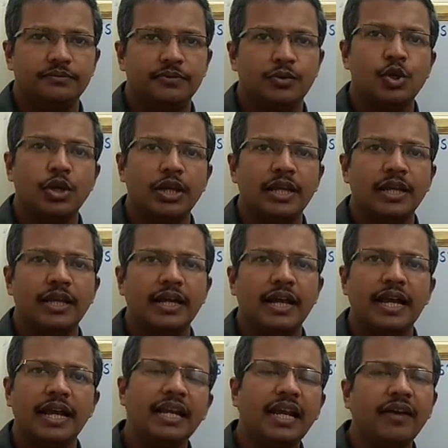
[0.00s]
Okay,
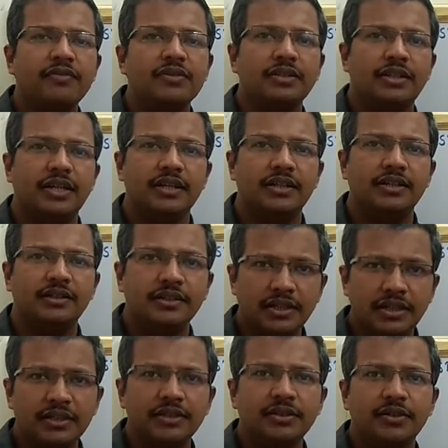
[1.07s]
and after that,
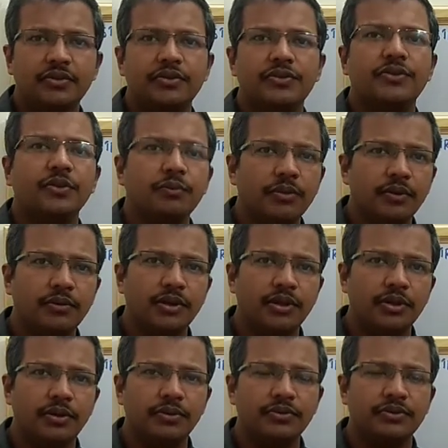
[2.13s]
then resume the
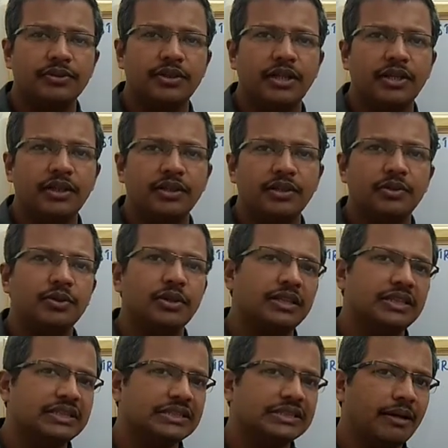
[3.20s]
video so that you can
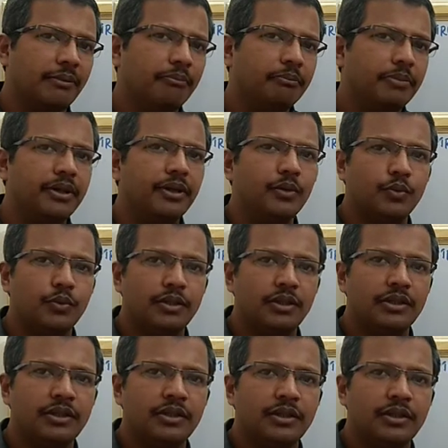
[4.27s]
just compare
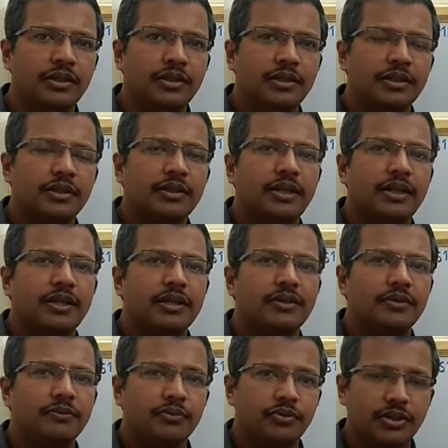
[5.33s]
with the
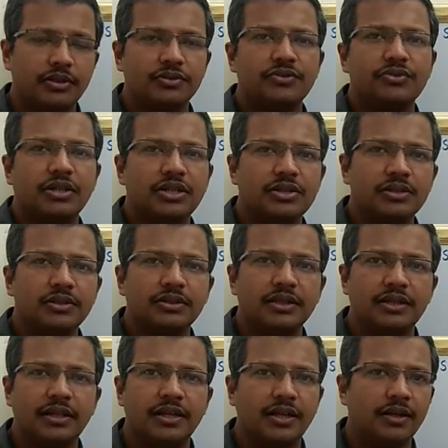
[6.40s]
diagram, the structure
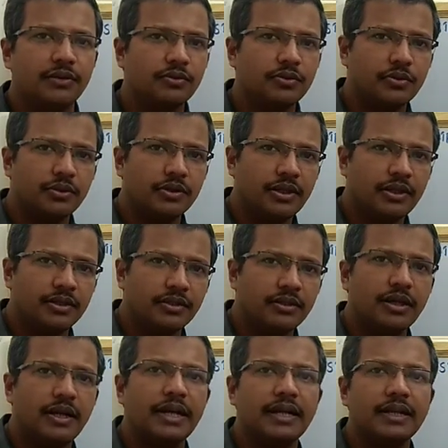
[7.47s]
that I have drawn here
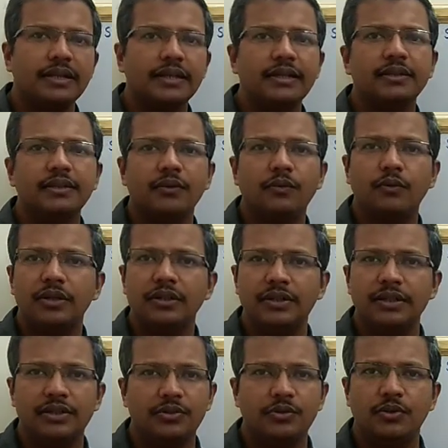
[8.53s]
and the one
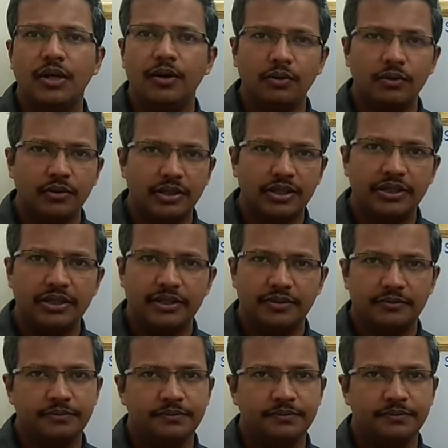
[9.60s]
that you have already done.